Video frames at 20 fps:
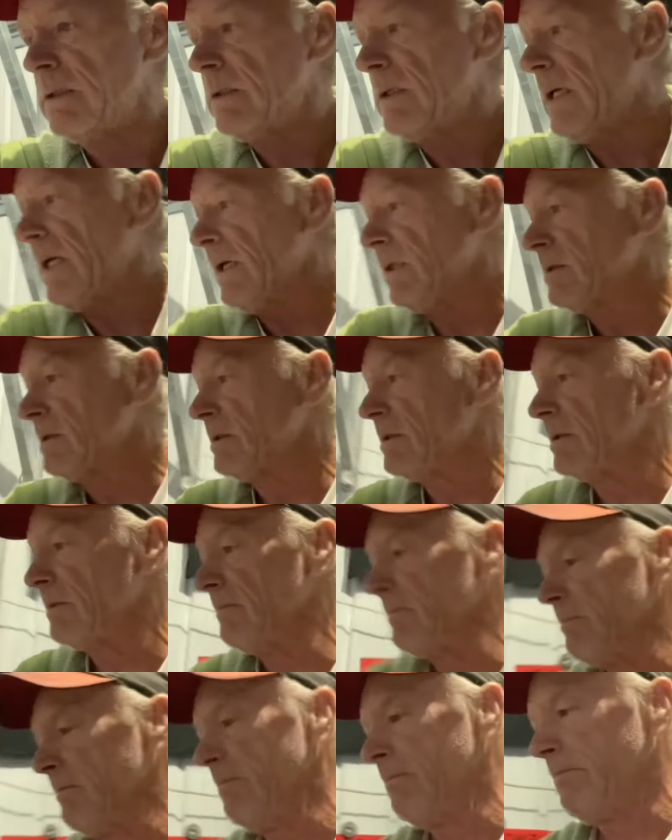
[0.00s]
guys,
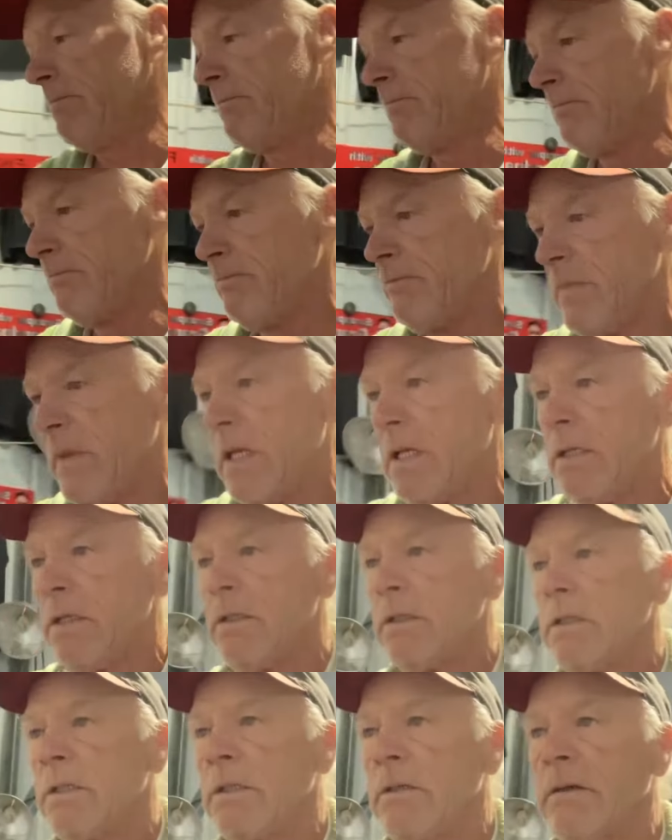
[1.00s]

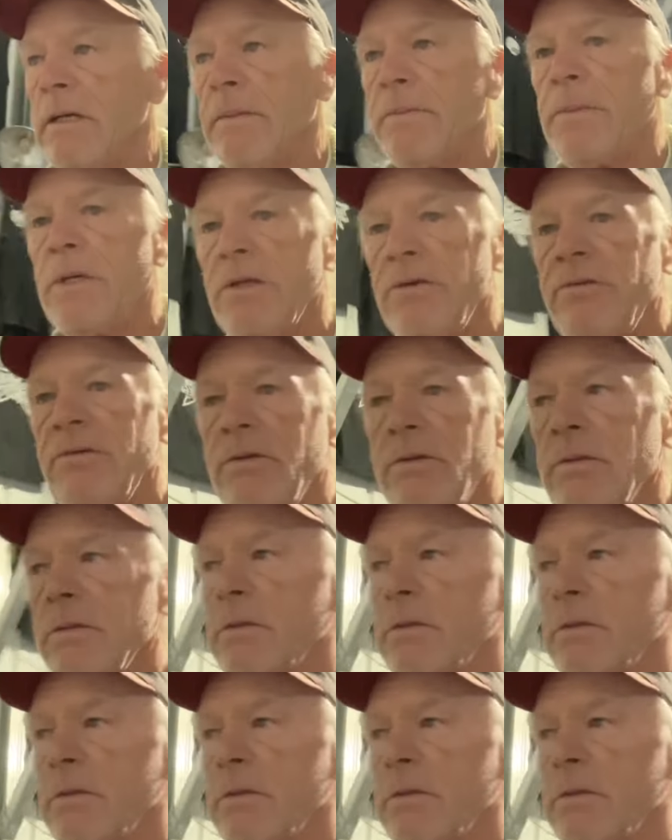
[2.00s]
Grandpa's